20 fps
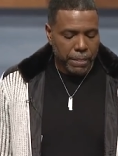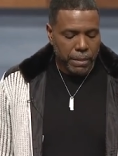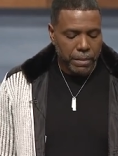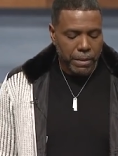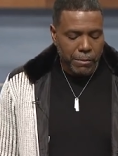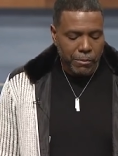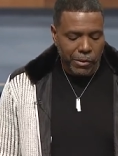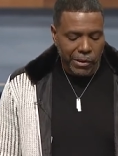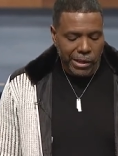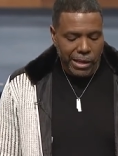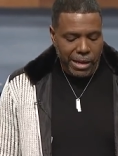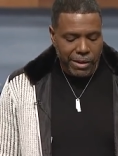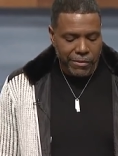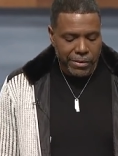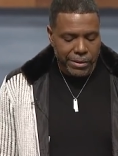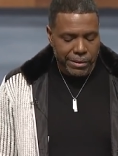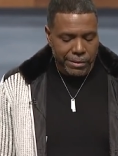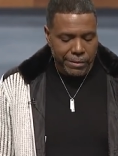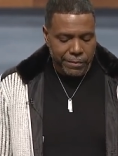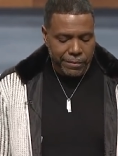Number
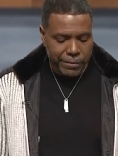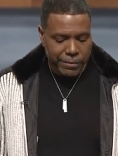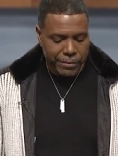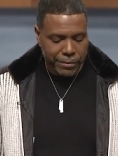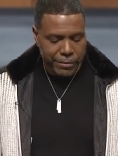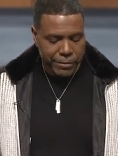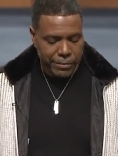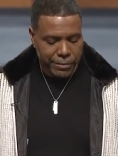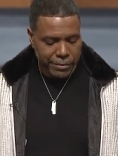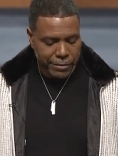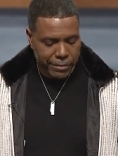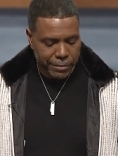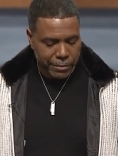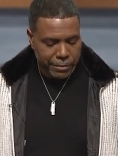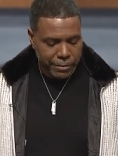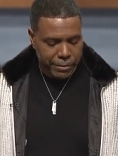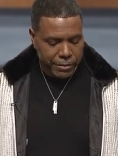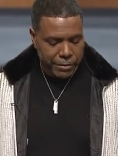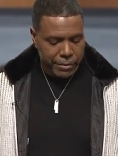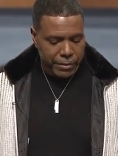11,
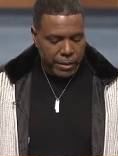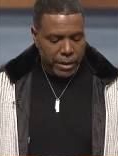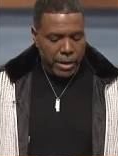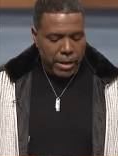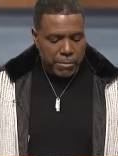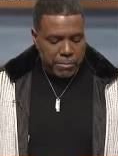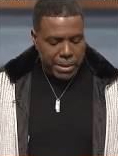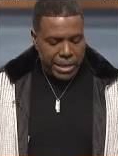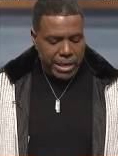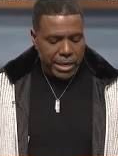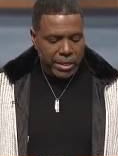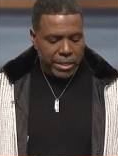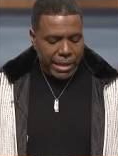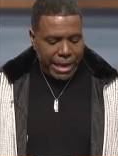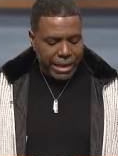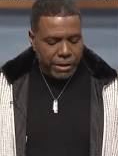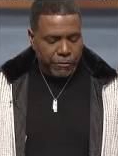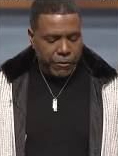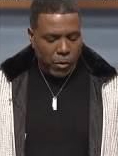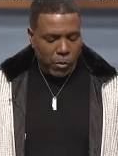being
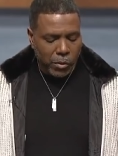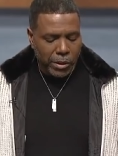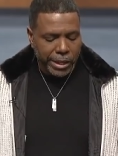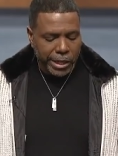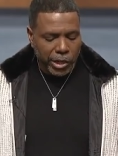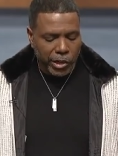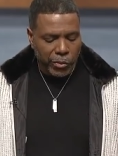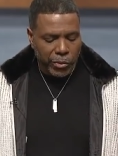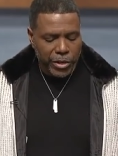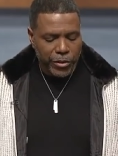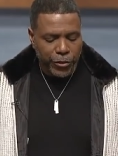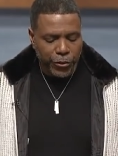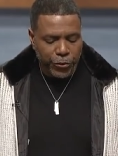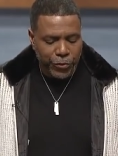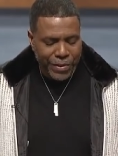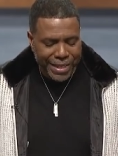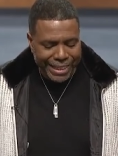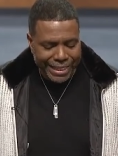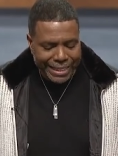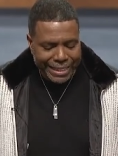thankful will increase
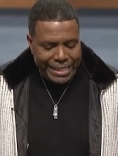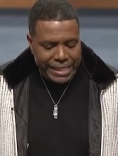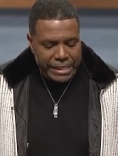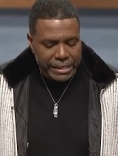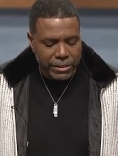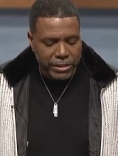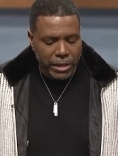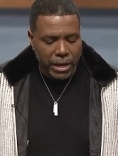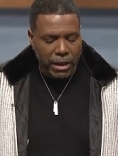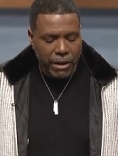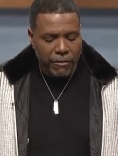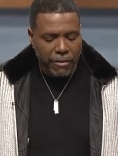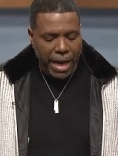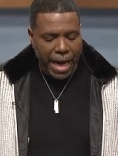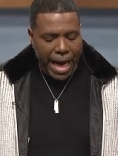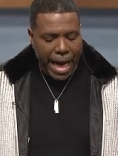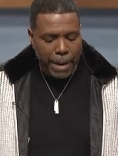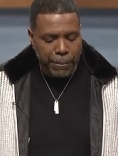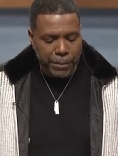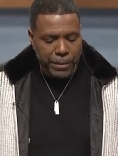feelings of
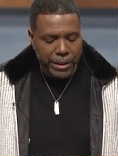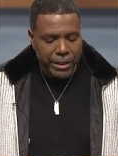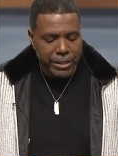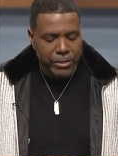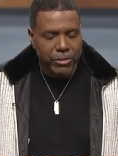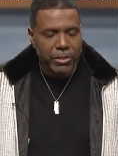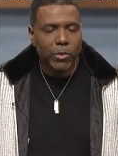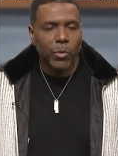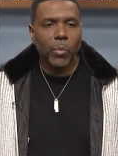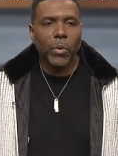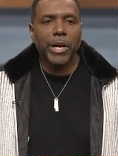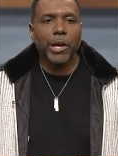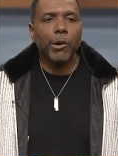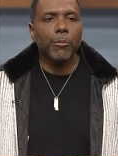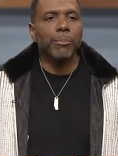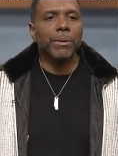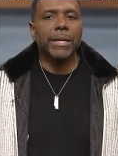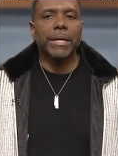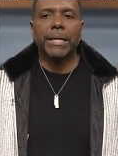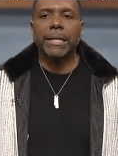happiness and well
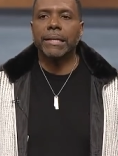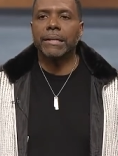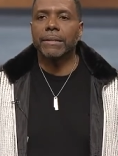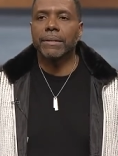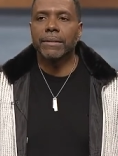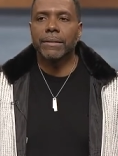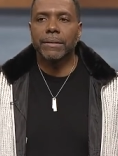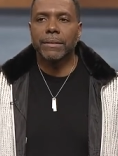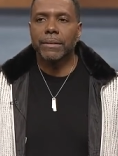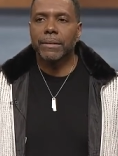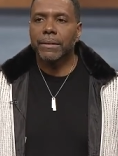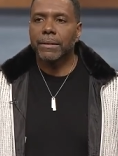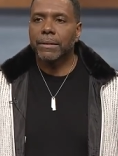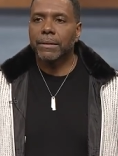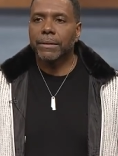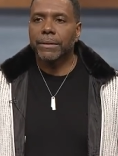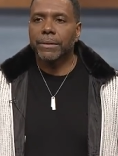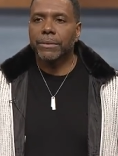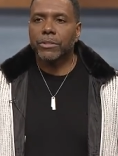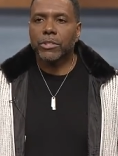being.
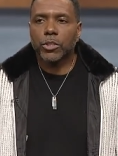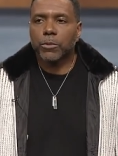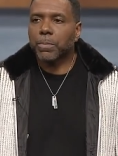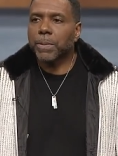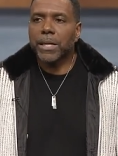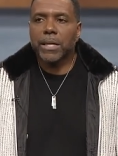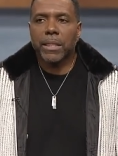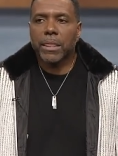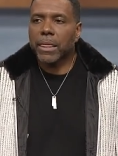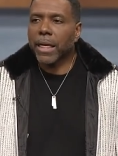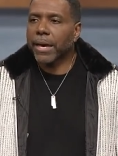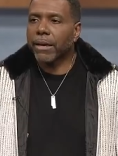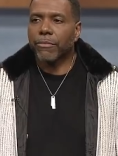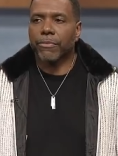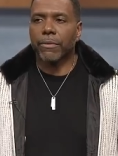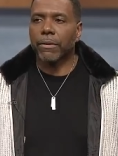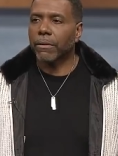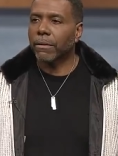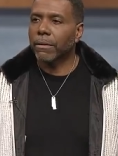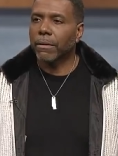Just being
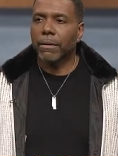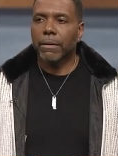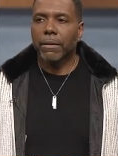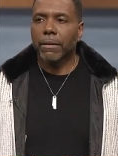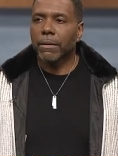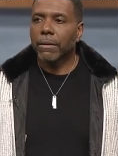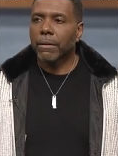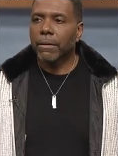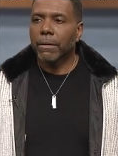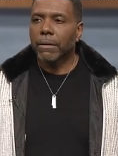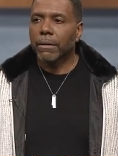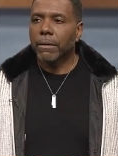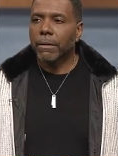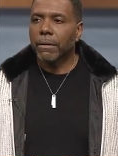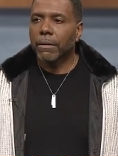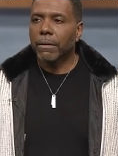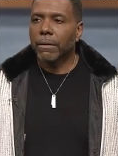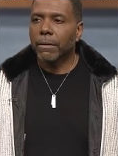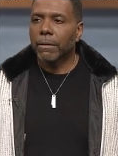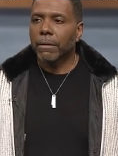thankful.
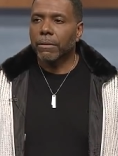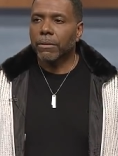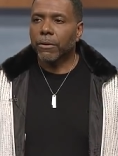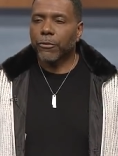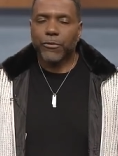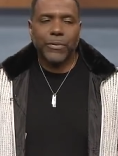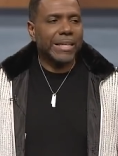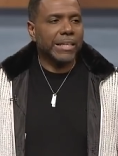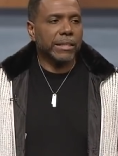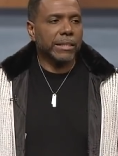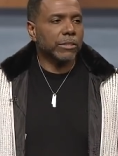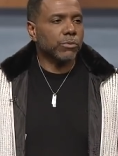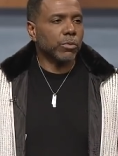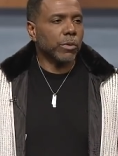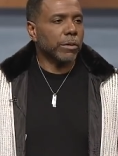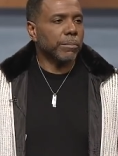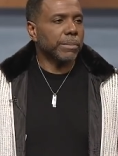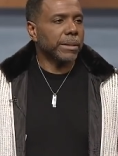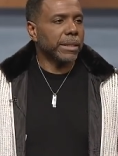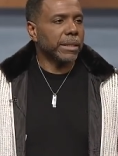The feelings
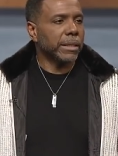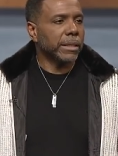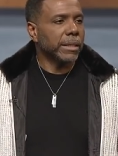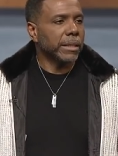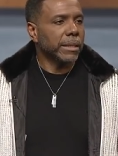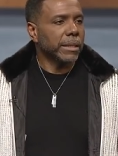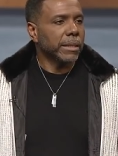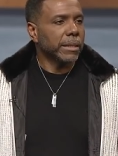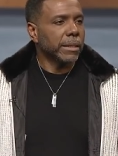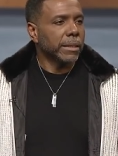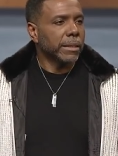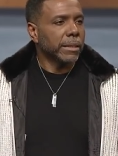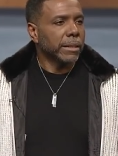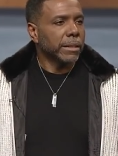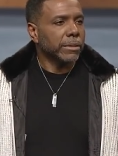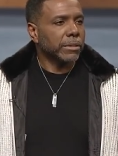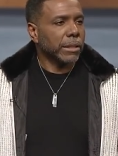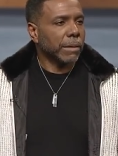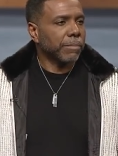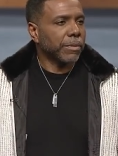will be
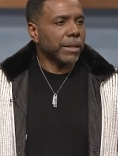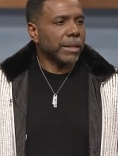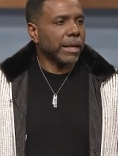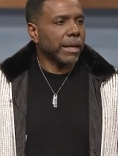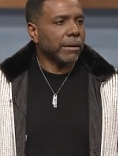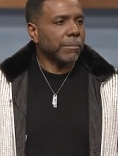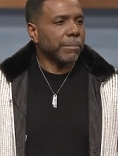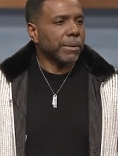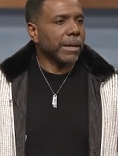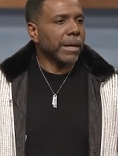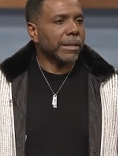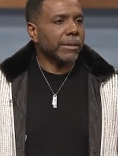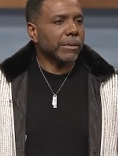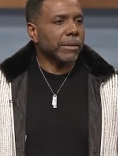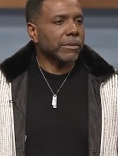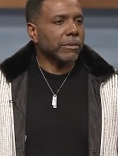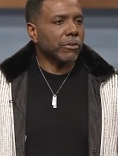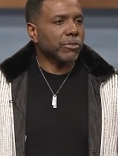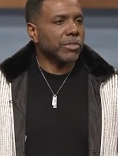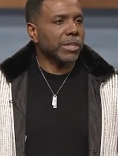something that'll be
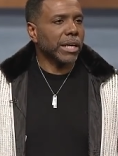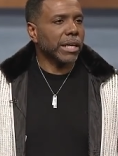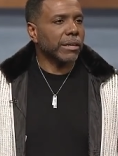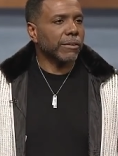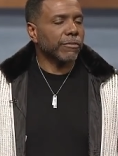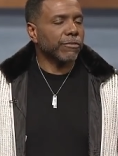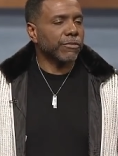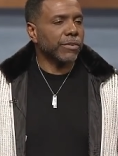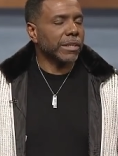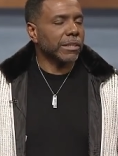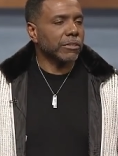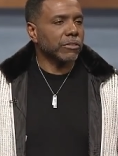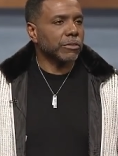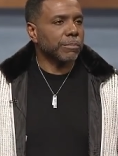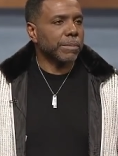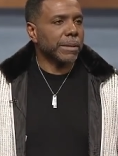under, those negative feelings will